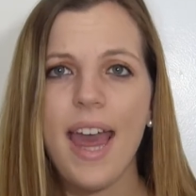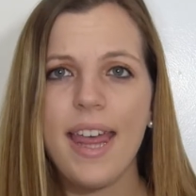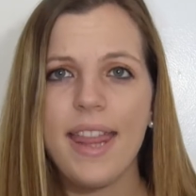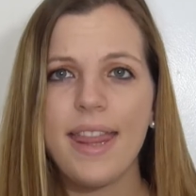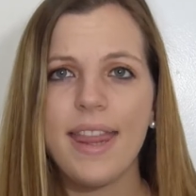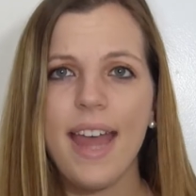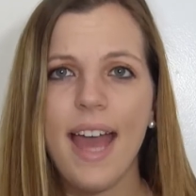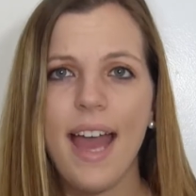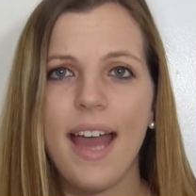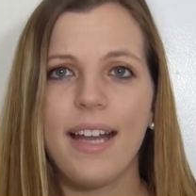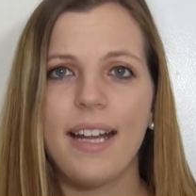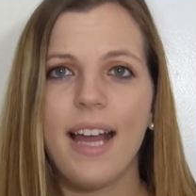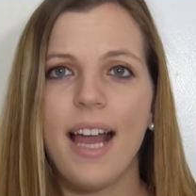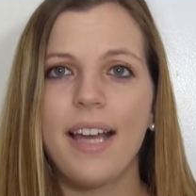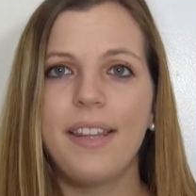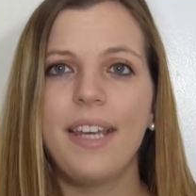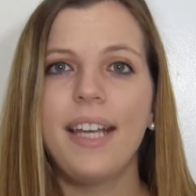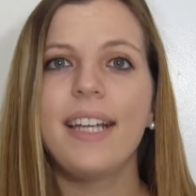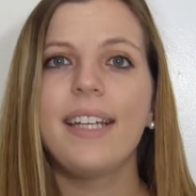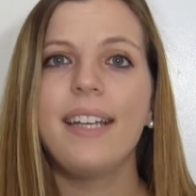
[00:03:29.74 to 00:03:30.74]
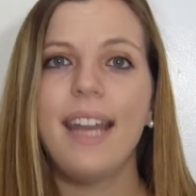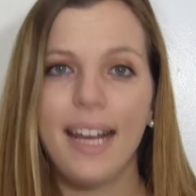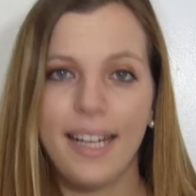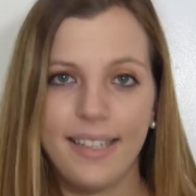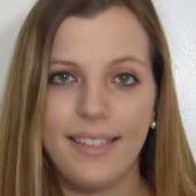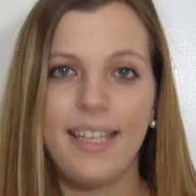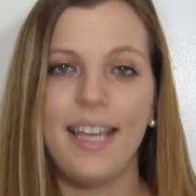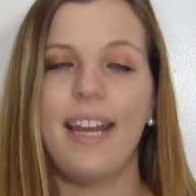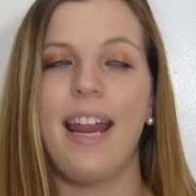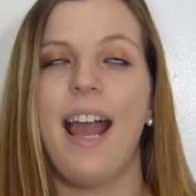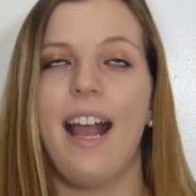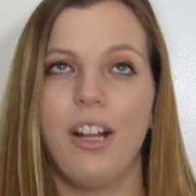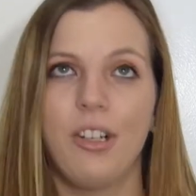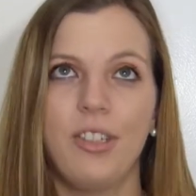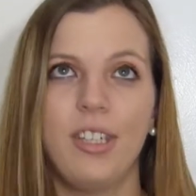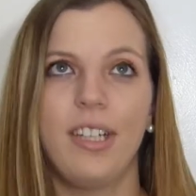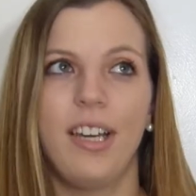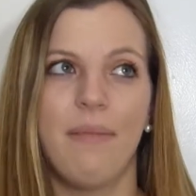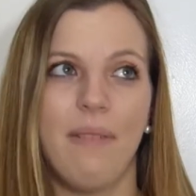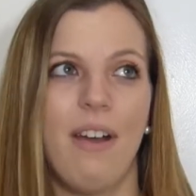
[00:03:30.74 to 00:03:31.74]
And then I think Nick did
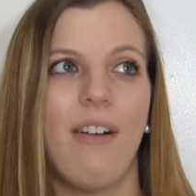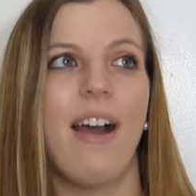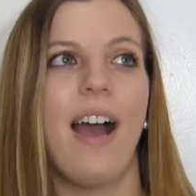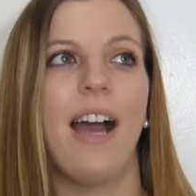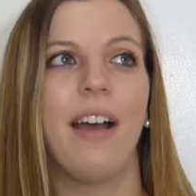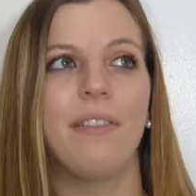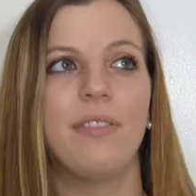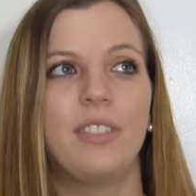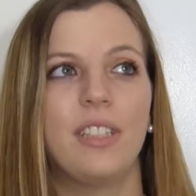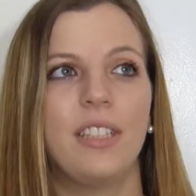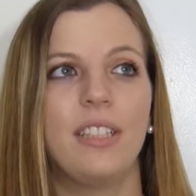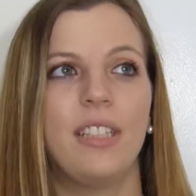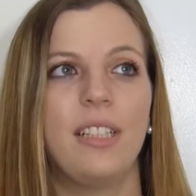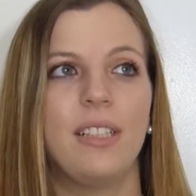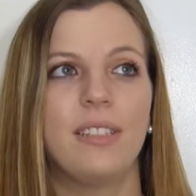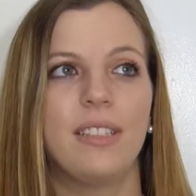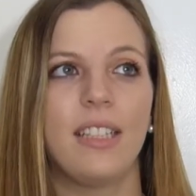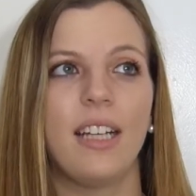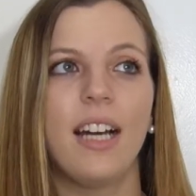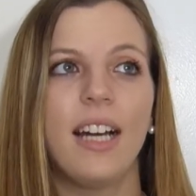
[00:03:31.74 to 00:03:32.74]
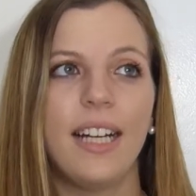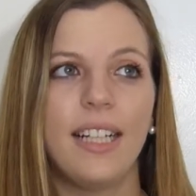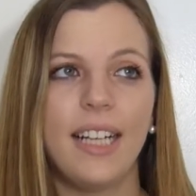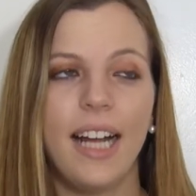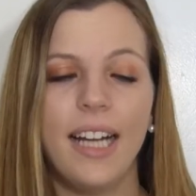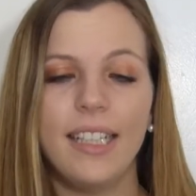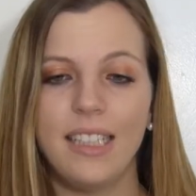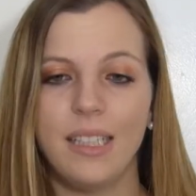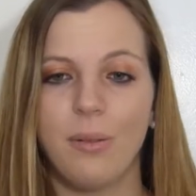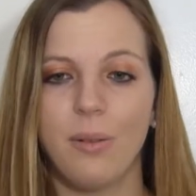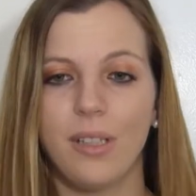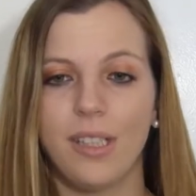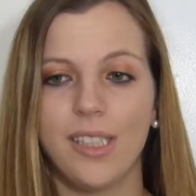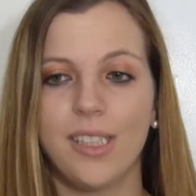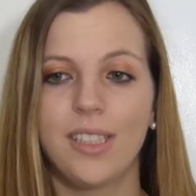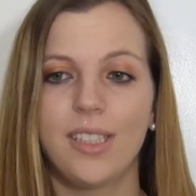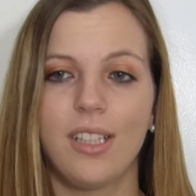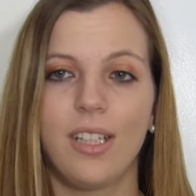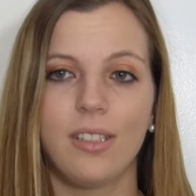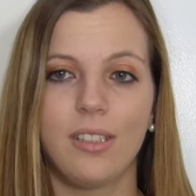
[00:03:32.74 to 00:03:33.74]
actually come out after and he was like, alright guys, like we're gonna
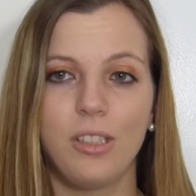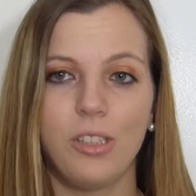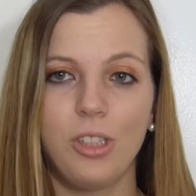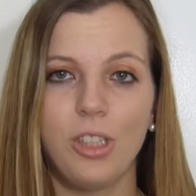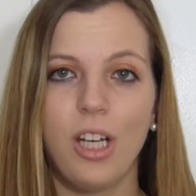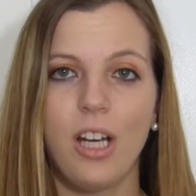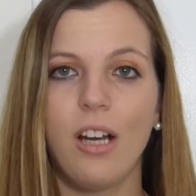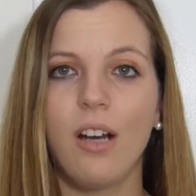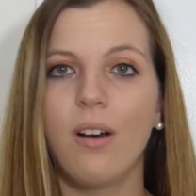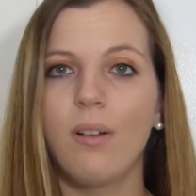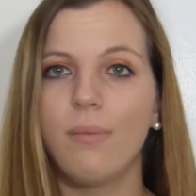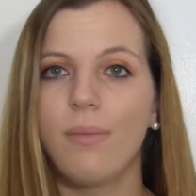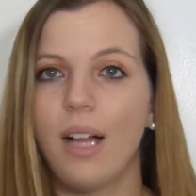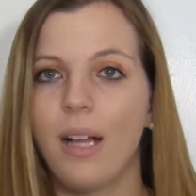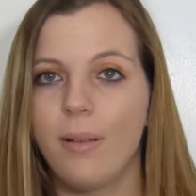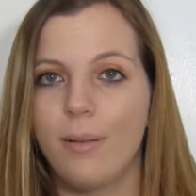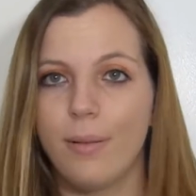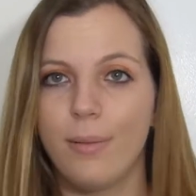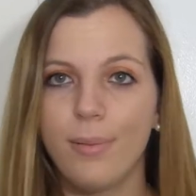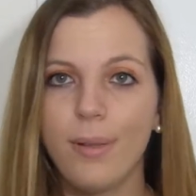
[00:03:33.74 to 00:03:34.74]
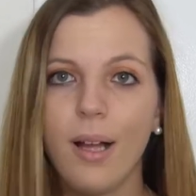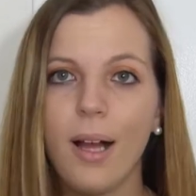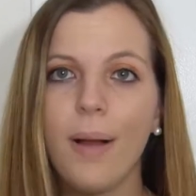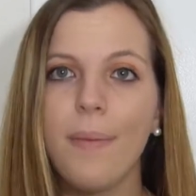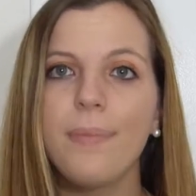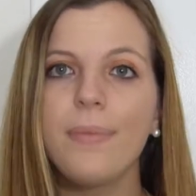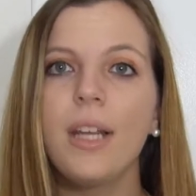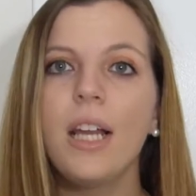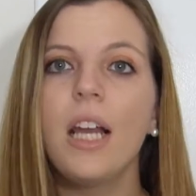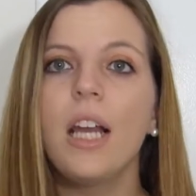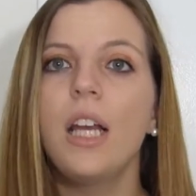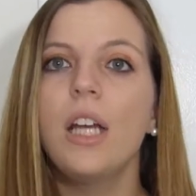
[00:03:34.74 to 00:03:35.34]
start the show, blah blah blah.